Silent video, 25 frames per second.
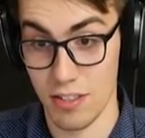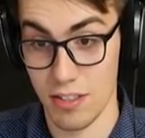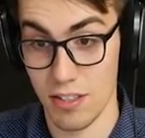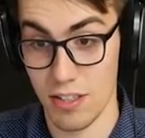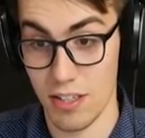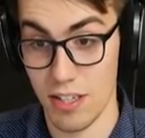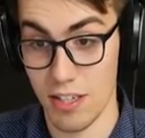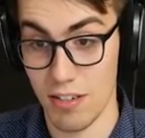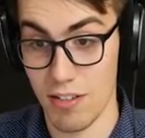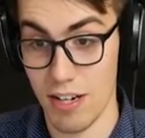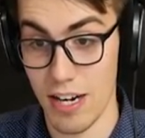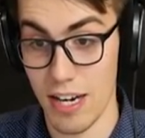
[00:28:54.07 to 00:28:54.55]

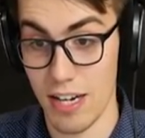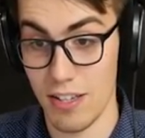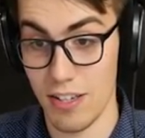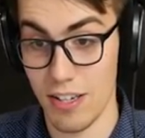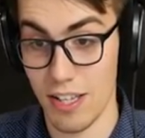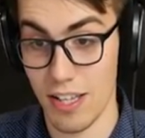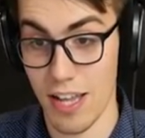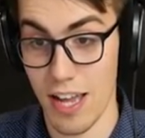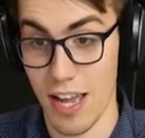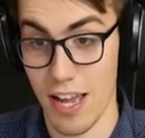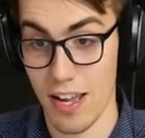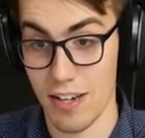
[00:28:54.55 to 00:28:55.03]
All right,
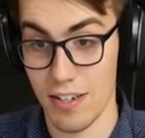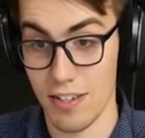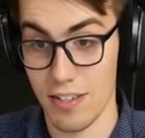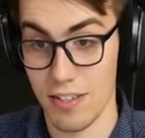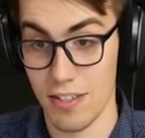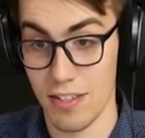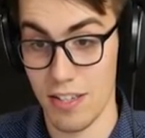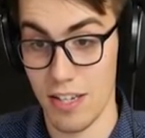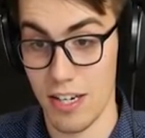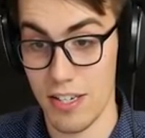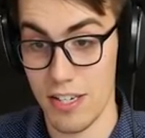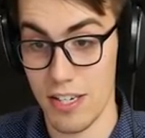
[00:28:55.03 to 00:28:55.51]
look at that.
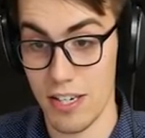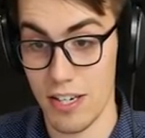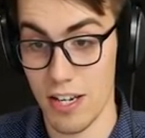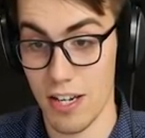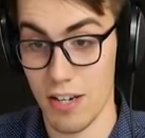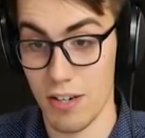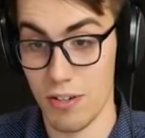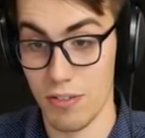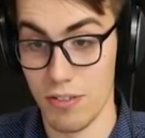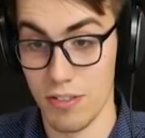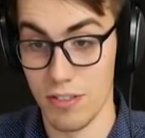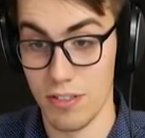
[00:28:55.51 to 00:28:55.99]
There you
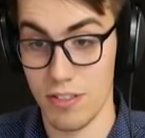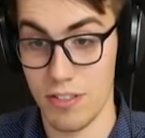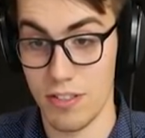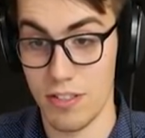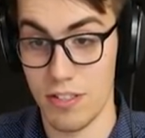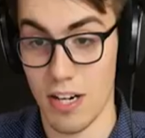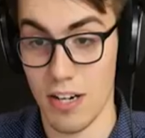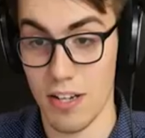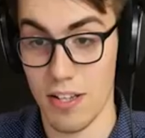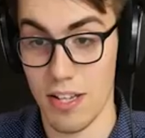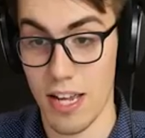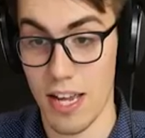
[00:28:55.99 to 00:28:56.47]
go.
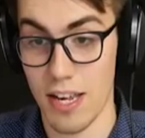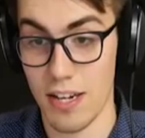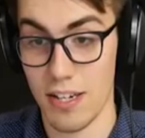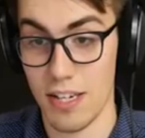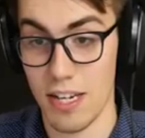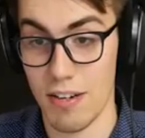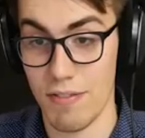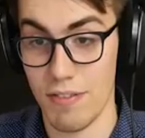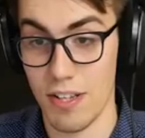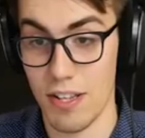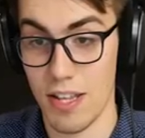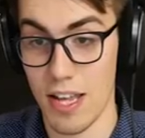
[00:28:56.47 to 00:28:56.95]
Start that and
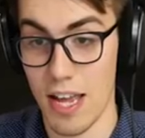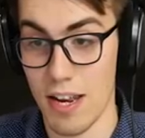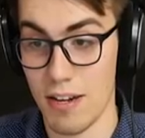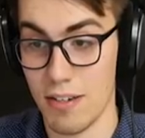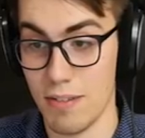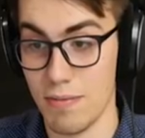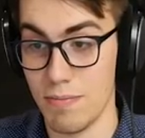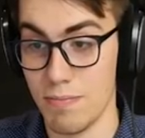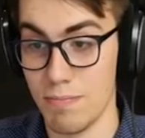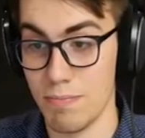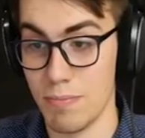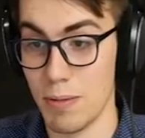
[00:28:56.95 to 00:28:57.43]
get rid of that
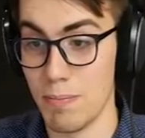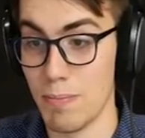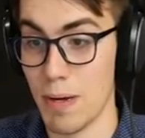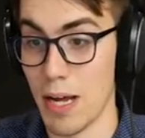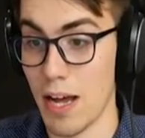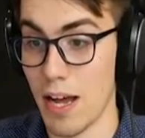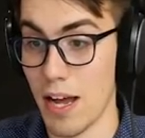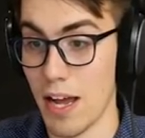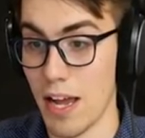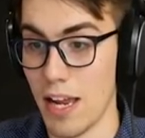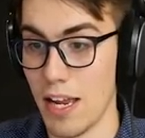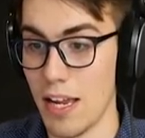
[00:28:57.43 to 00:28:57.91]
and
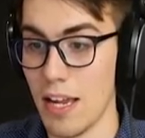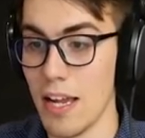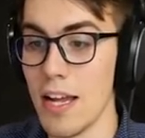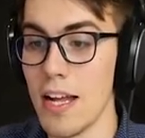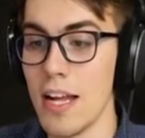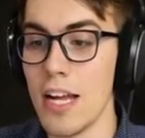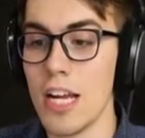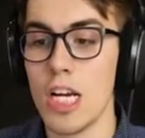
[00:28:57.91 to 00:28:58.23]
bye-bye.